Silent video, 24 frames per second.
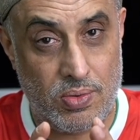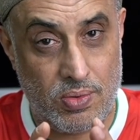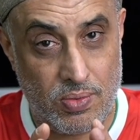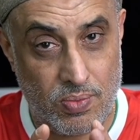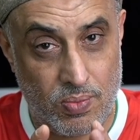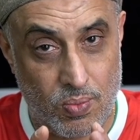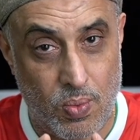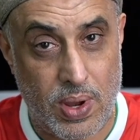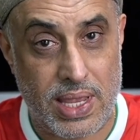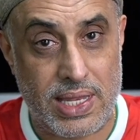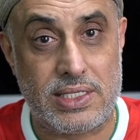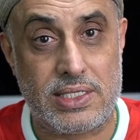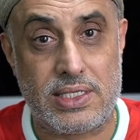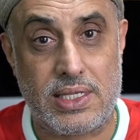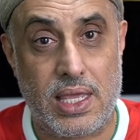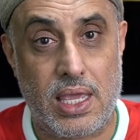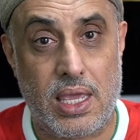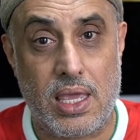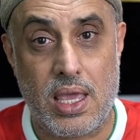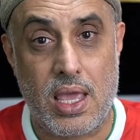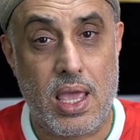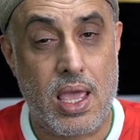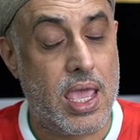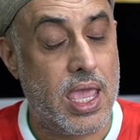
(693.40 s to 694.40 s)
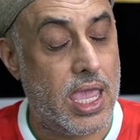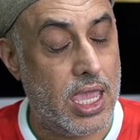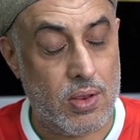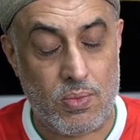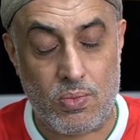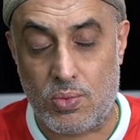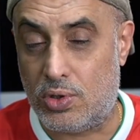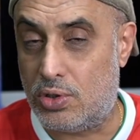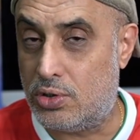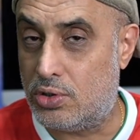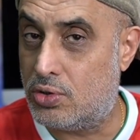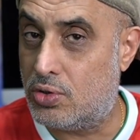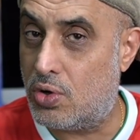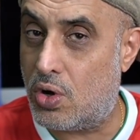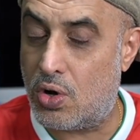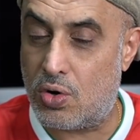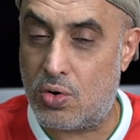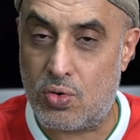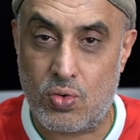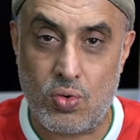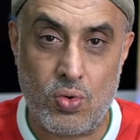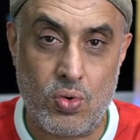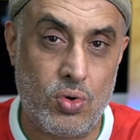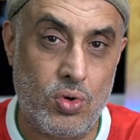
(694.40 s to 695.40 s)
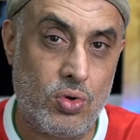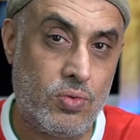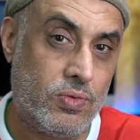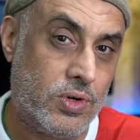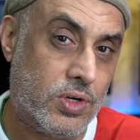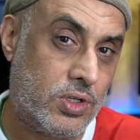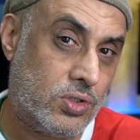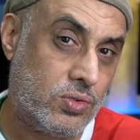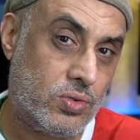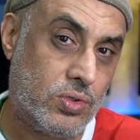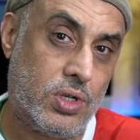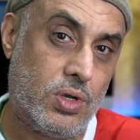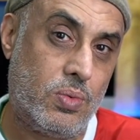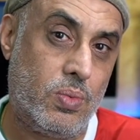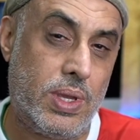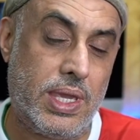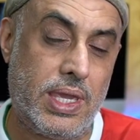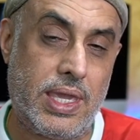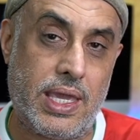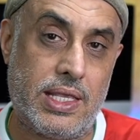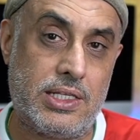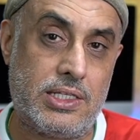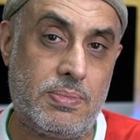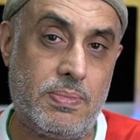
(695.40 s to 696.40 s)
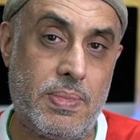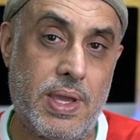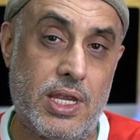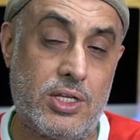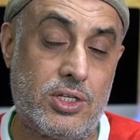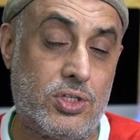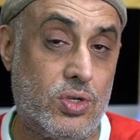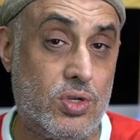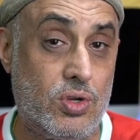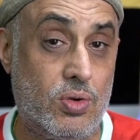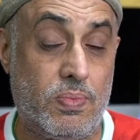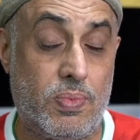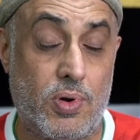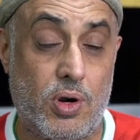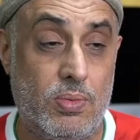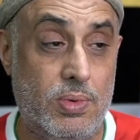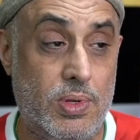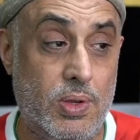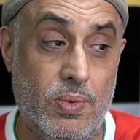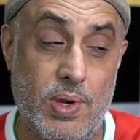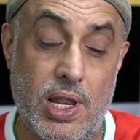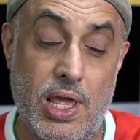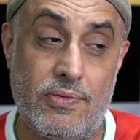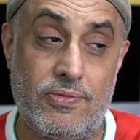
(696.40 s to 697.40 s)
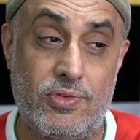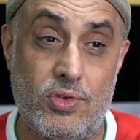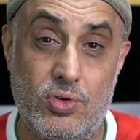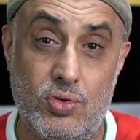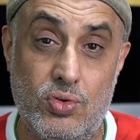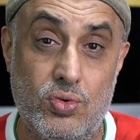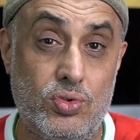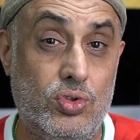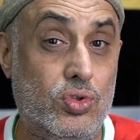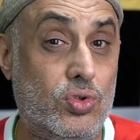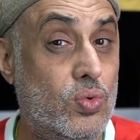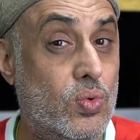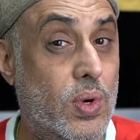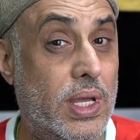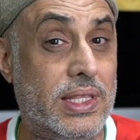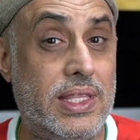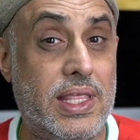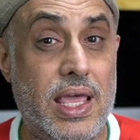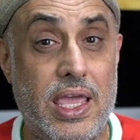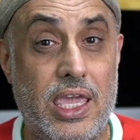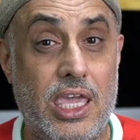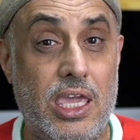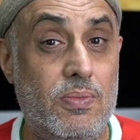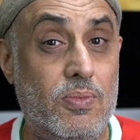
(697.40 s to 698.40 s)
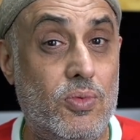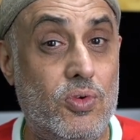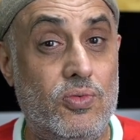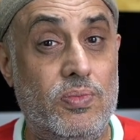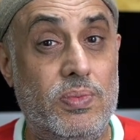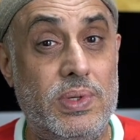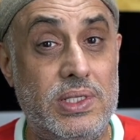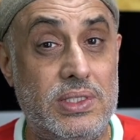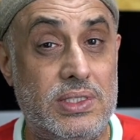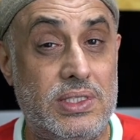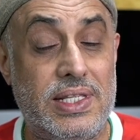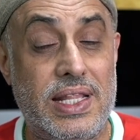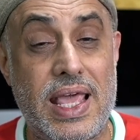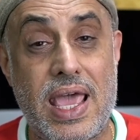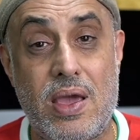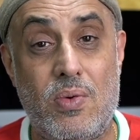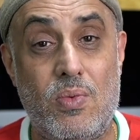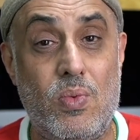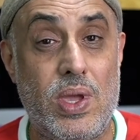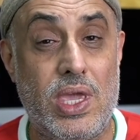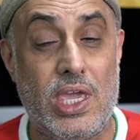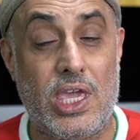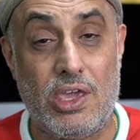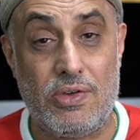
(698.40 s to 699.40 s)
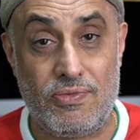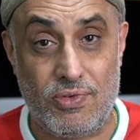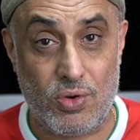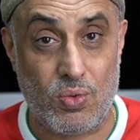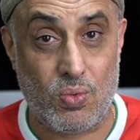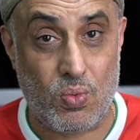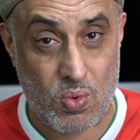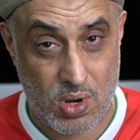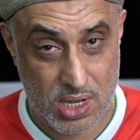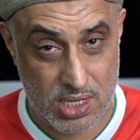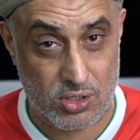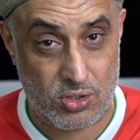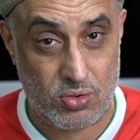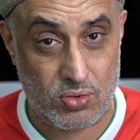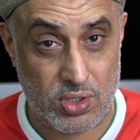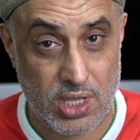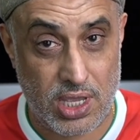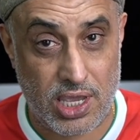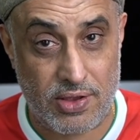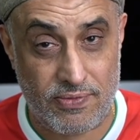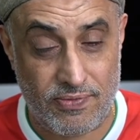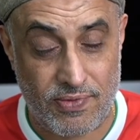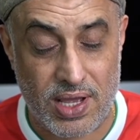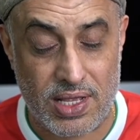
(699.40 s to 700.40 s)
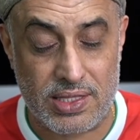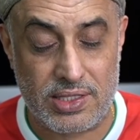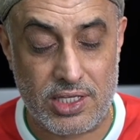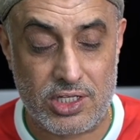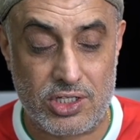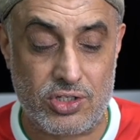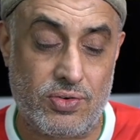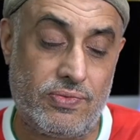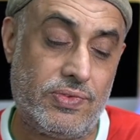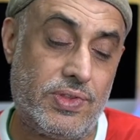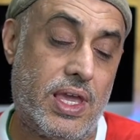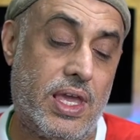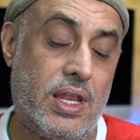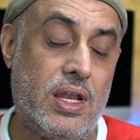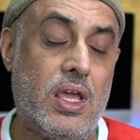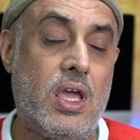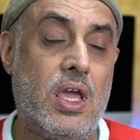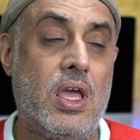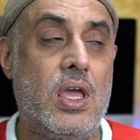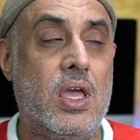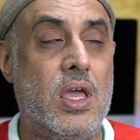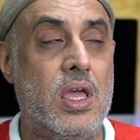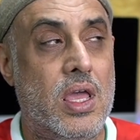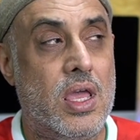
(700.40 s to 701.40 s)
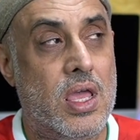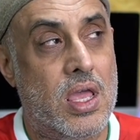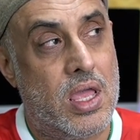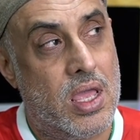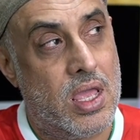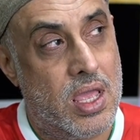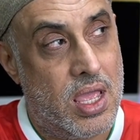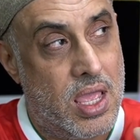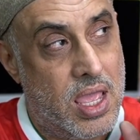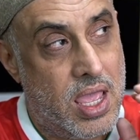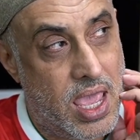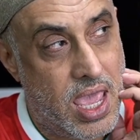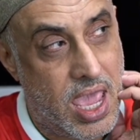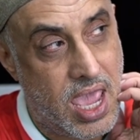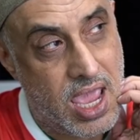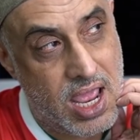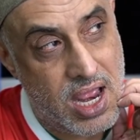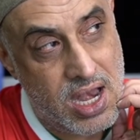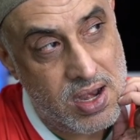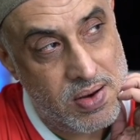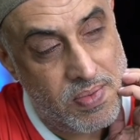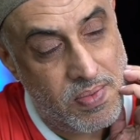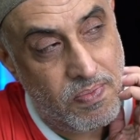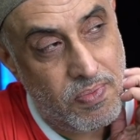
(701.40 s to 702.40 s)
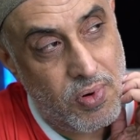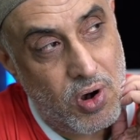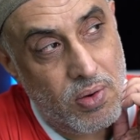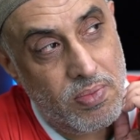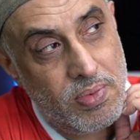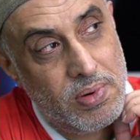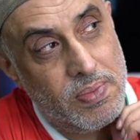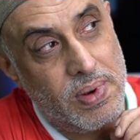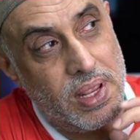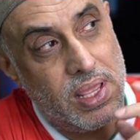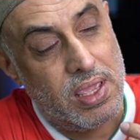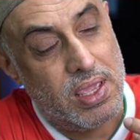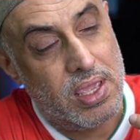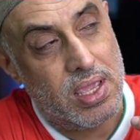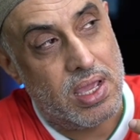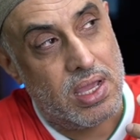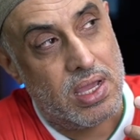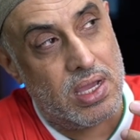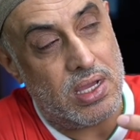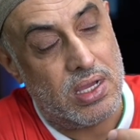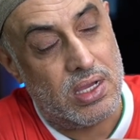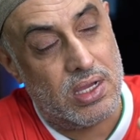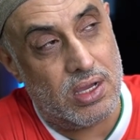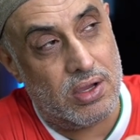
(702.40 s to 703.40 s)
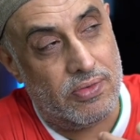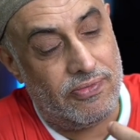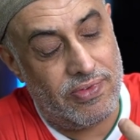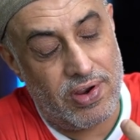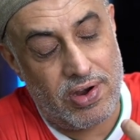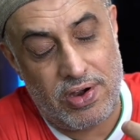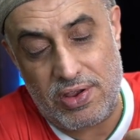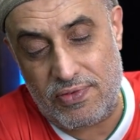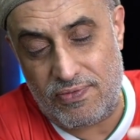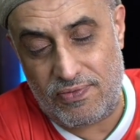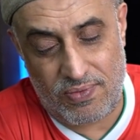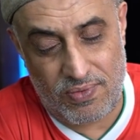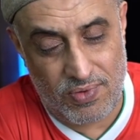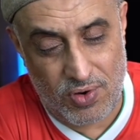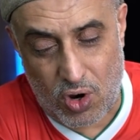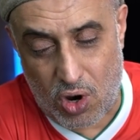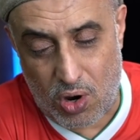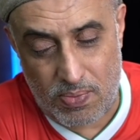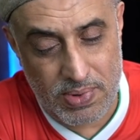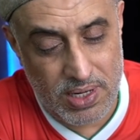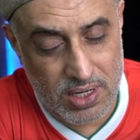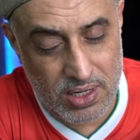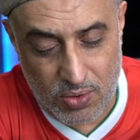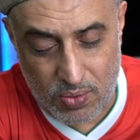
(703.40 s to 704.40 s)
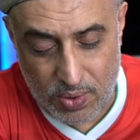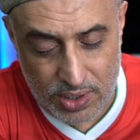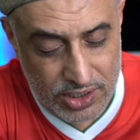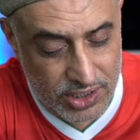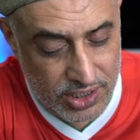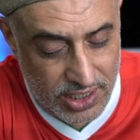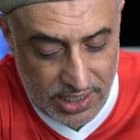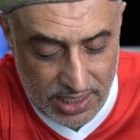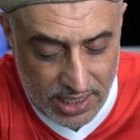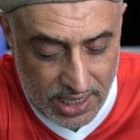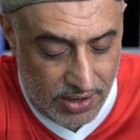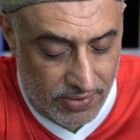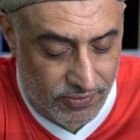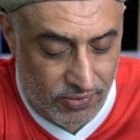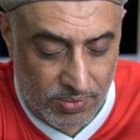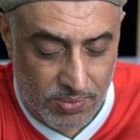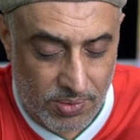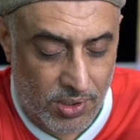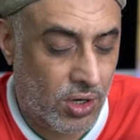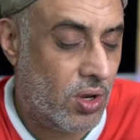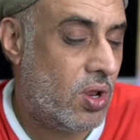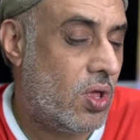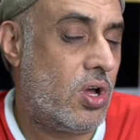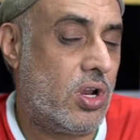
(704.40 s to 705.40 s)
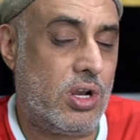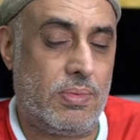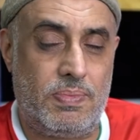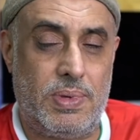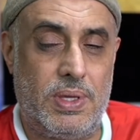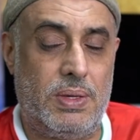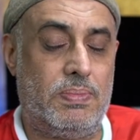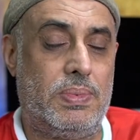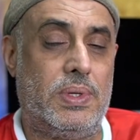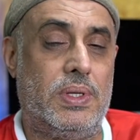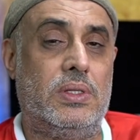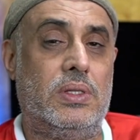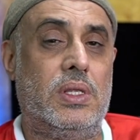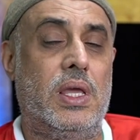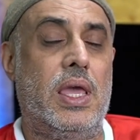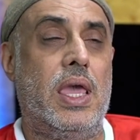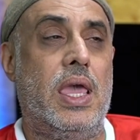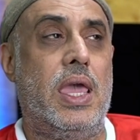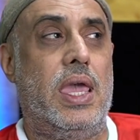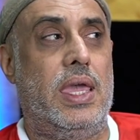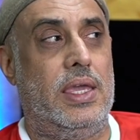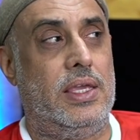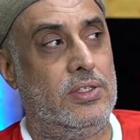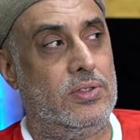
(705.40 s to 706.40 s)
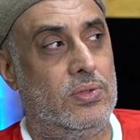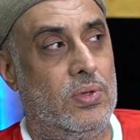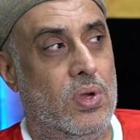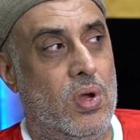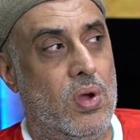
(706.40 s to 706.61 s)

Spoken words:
Wednesday. It will not roll over into the weekend's match. So you probably will have to do 2 attacking movements that week if you want to take advantage of that. And probably a very common question I get from a lot of people is,